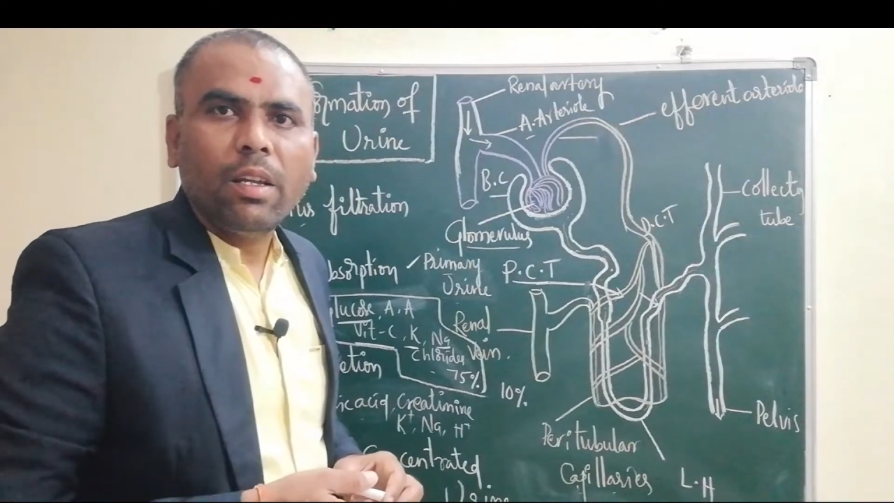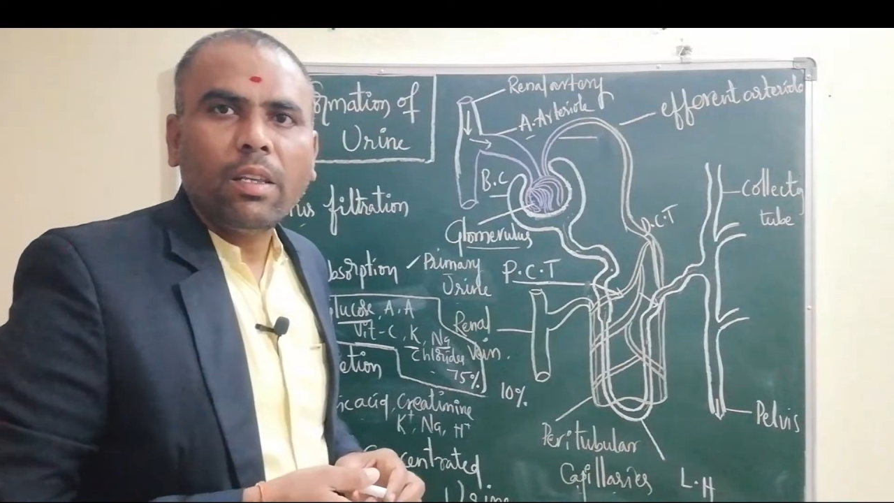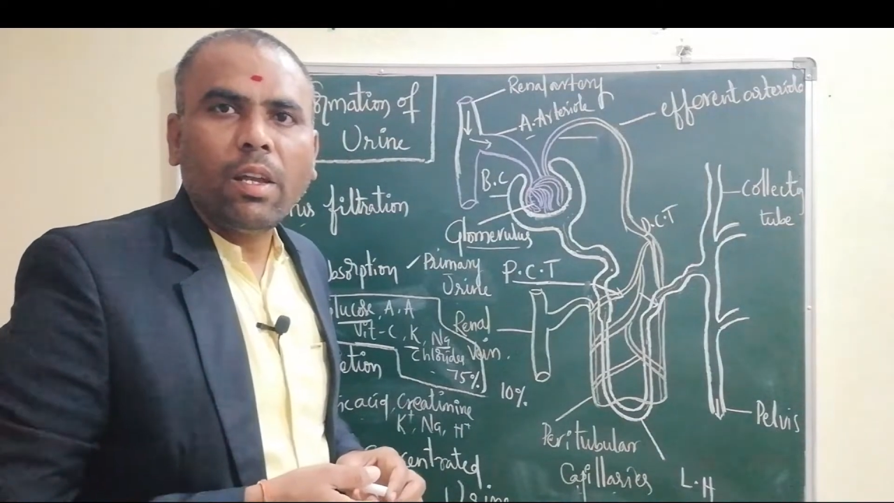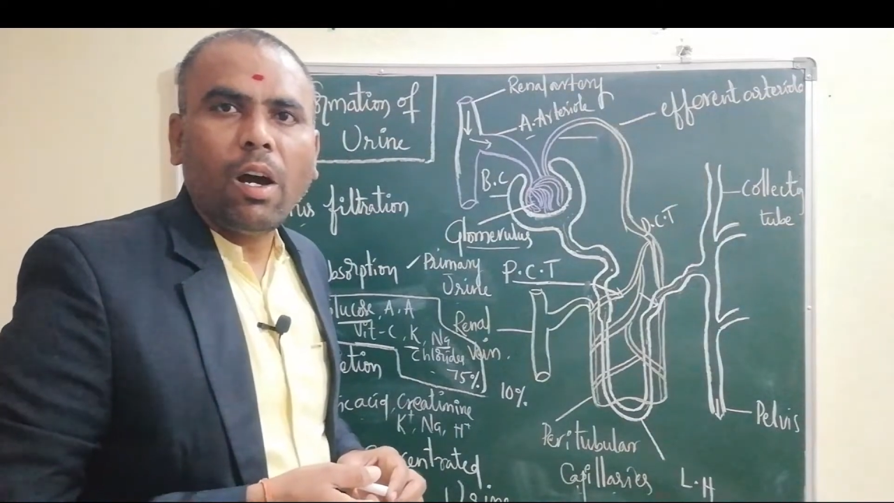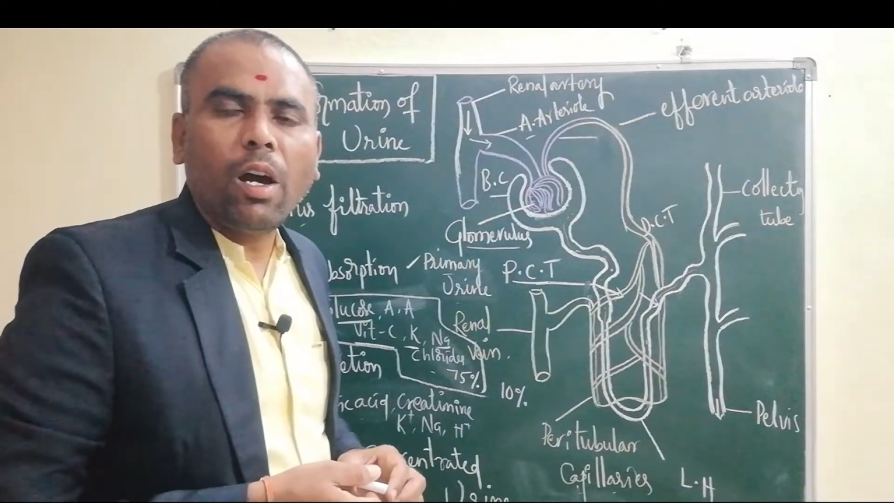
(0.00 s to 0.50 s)

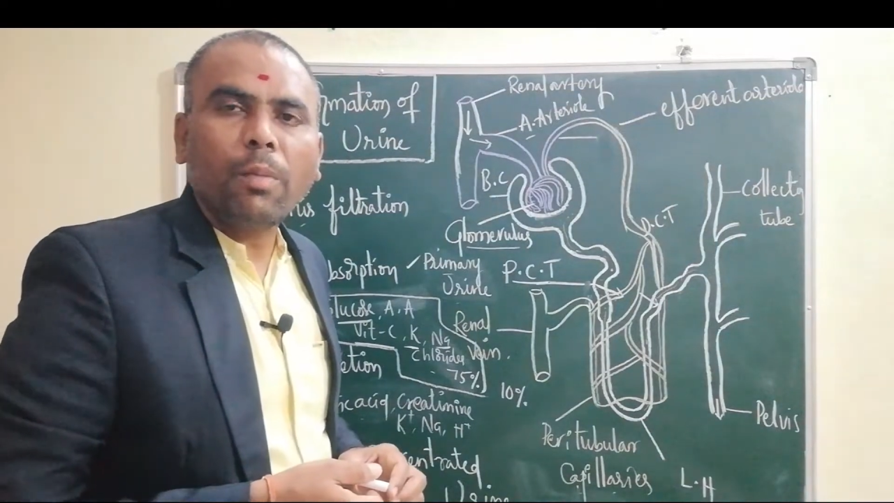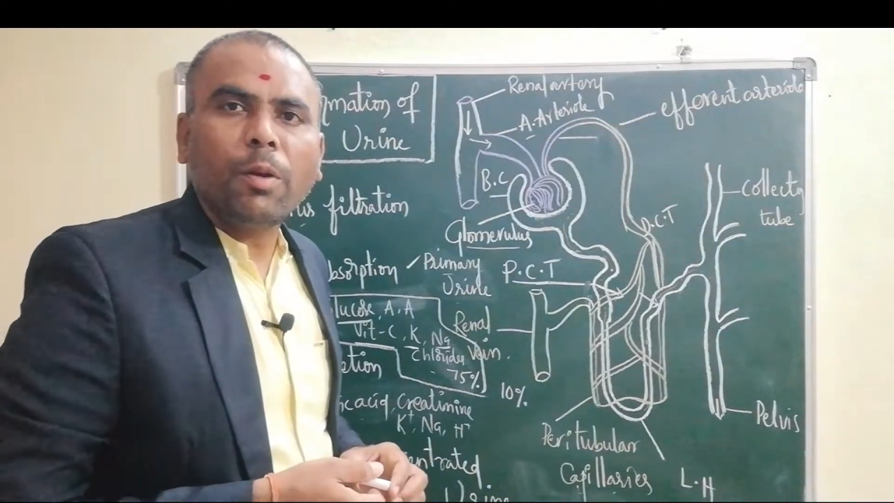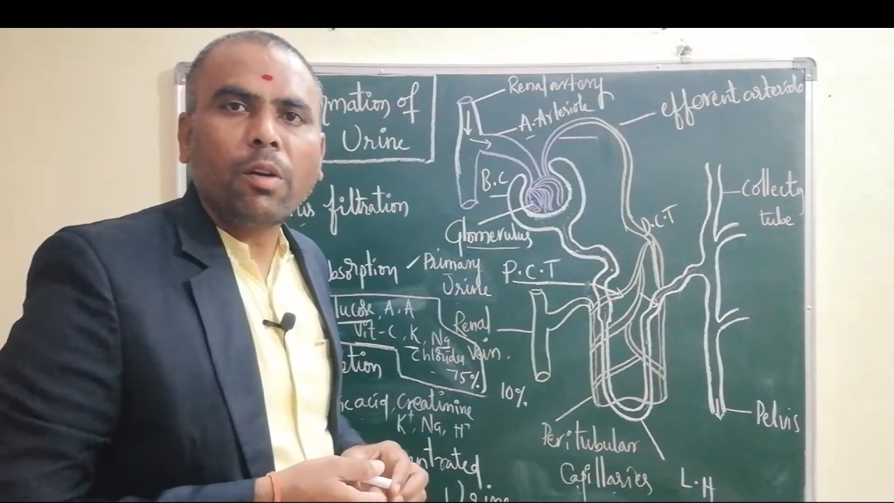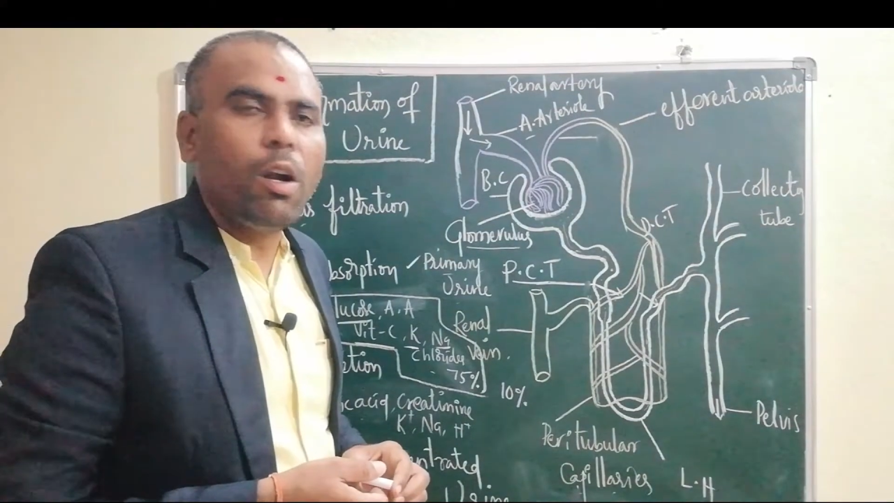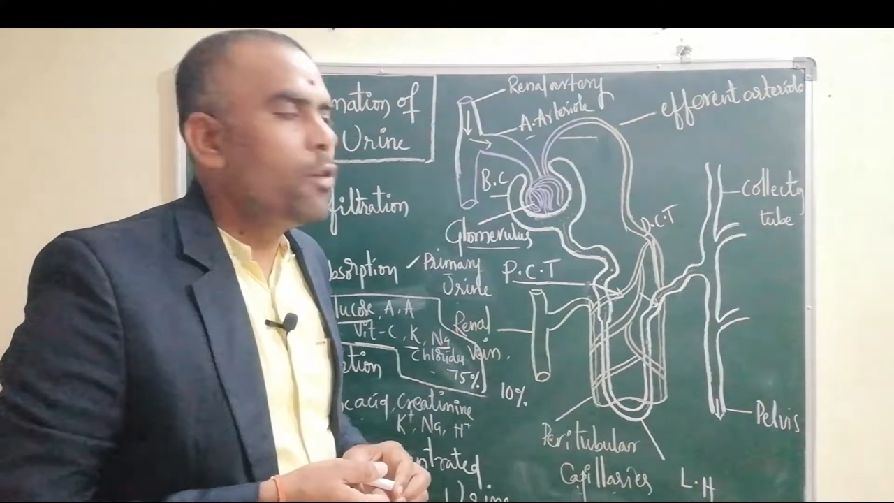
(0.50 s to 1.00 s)
the
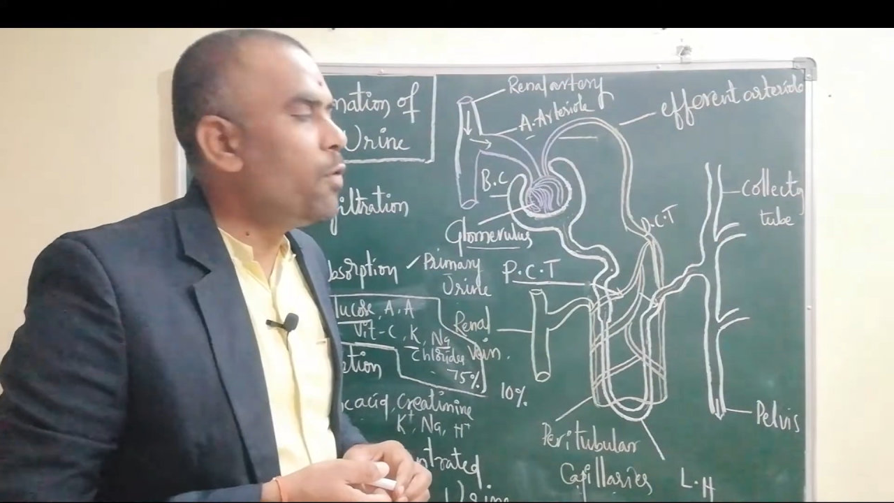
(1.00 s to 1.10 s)
hormone called